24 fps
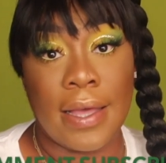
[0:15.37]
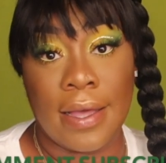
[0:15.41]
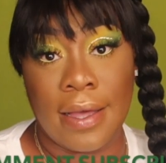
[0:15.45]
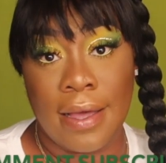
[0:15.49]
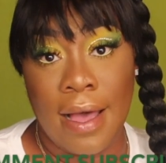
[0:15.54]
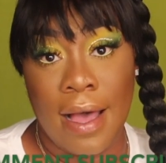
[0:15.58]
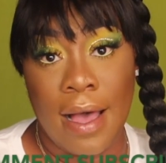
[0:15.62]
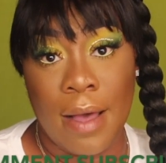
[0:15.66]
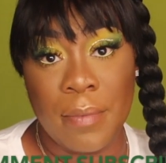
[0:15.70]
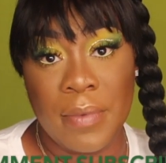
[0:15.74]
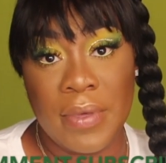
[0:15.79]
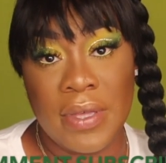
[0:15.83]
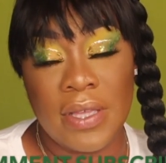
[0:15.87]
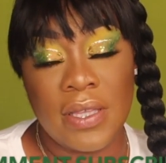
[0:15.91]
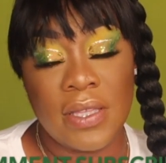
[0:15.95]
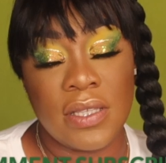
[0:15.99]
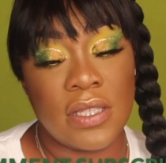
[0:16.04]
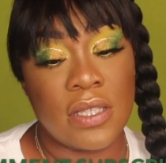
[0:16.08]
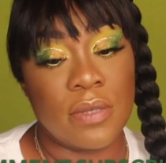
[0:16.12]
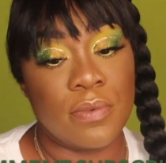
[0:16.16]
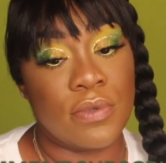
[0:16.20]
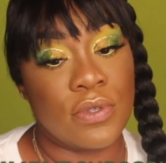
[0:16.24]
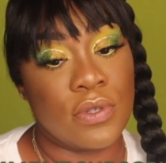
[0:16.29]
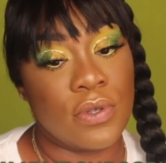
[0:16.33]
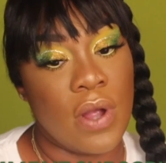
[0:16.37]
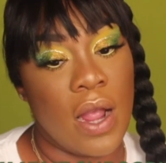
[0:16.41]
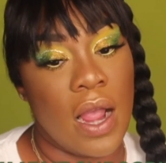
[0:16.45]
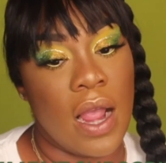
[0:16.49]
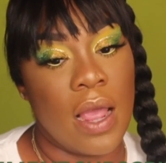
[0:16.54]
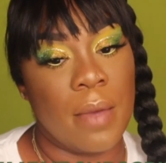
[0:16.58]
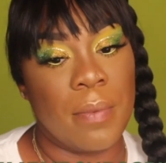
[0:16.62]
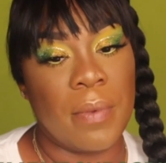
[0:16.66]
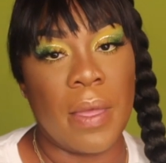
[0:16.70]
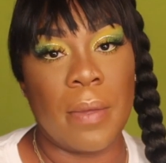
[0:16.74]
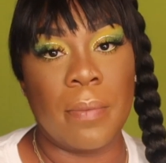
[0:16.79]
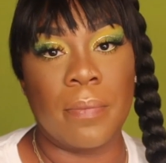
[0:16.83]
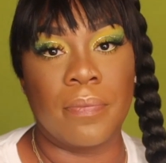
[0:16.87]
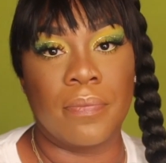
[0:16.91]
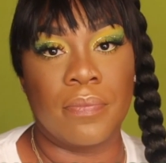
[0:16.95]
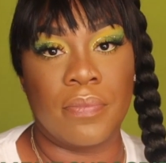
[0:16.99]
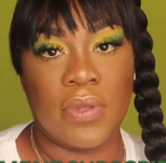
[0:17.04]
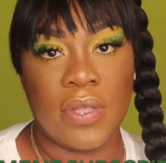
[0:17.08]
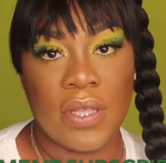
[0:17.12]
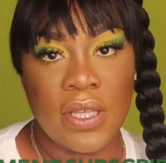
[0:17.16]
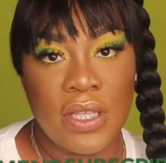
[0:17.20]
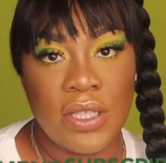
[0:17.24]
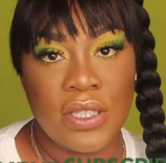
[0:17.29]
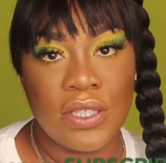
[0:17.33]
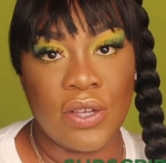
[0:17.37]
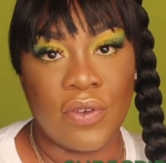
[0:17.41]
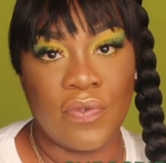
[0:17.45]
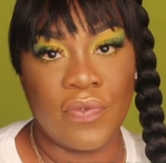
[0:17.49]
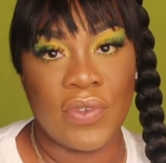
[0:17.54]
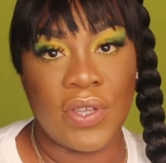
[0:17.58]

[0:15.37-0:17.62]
comment, subscribe, and please don't